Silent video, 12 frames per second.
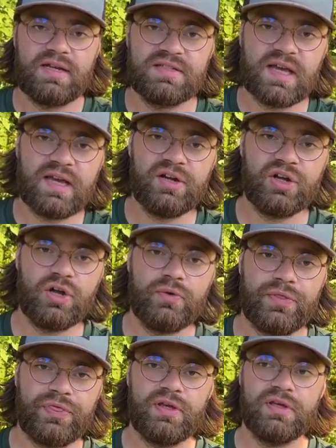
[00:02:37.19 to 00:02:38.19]
I decided to go
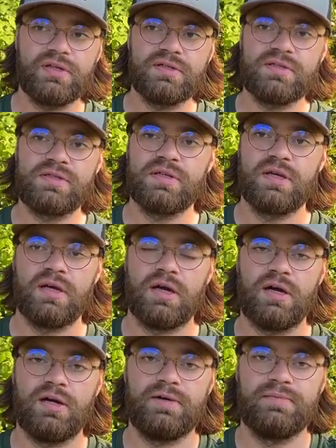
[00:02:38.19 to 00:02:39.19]
with these
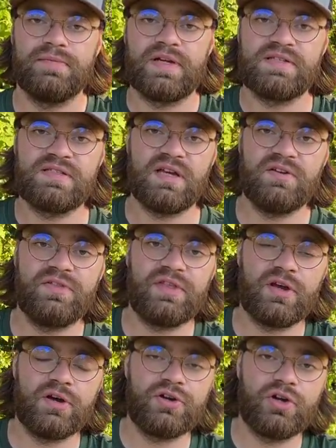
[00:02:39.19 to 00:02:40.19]
instead of
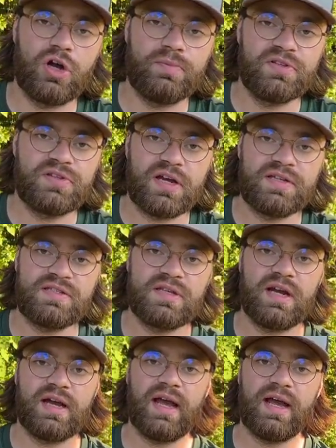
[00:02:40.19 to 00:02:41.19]
the Under Armour tights
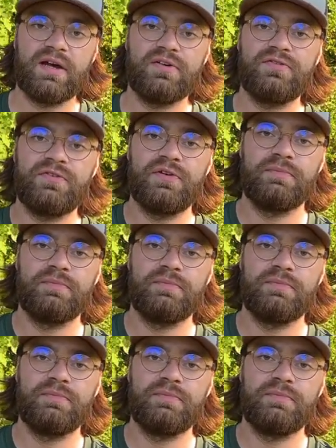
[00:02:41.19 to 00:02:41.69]
that I have,